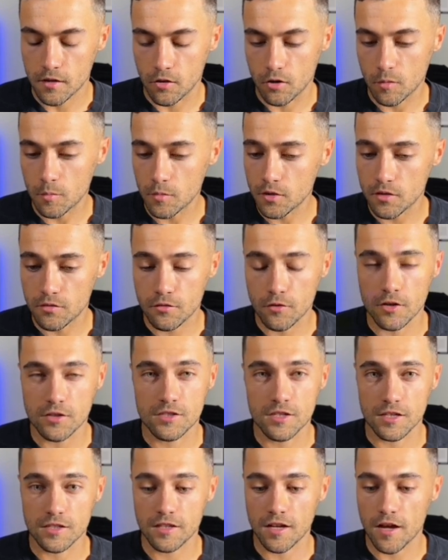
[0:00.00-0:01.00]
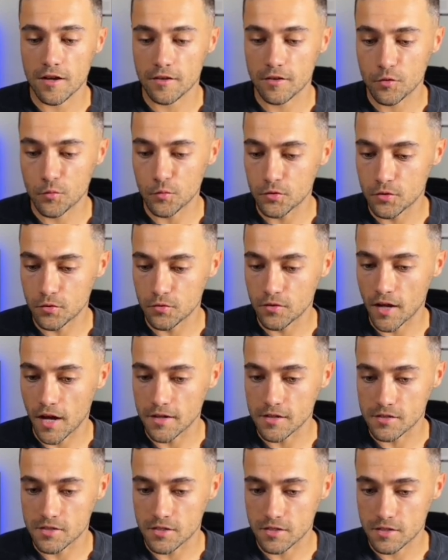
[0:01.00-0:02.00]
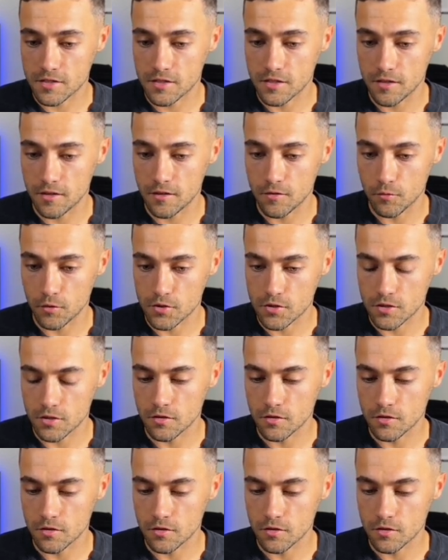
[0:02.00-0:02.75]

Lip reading: Now, normally for a TikTok, you would do 9:16, which